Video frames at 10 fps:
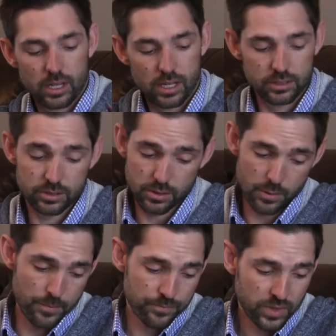And
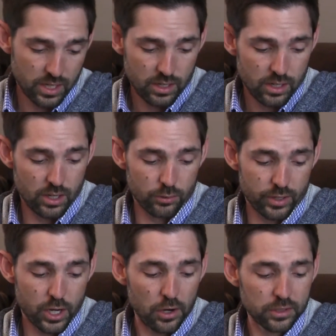so, you know,
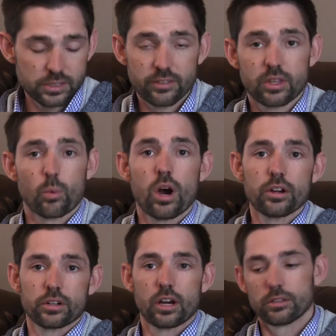regardless of the
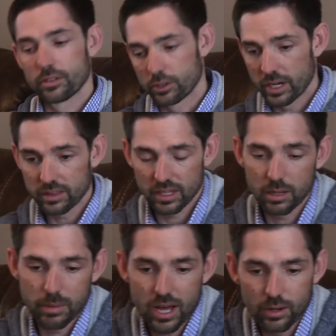watercolor, the great
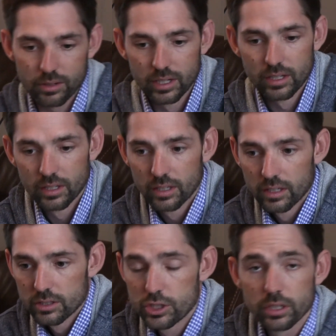thing about
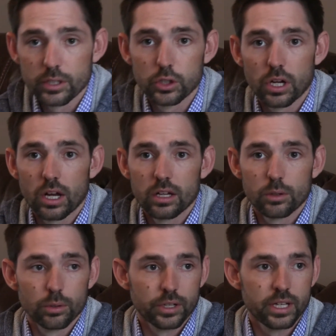chili craw
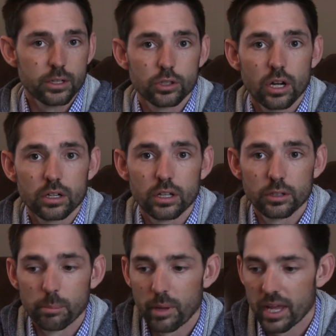or any
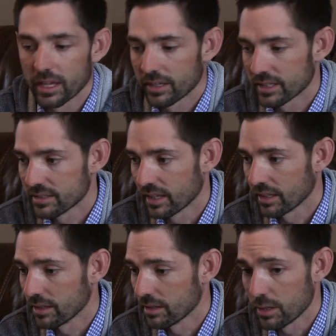craw-colored bait is
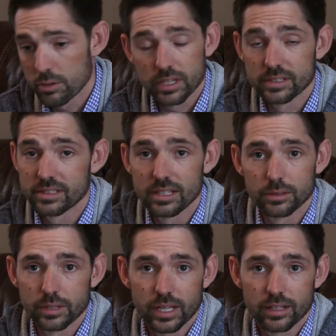that you can see
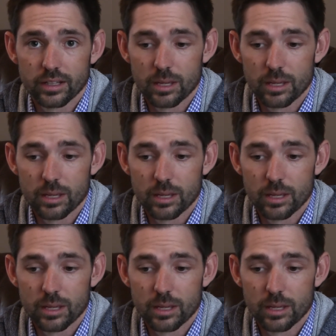the red.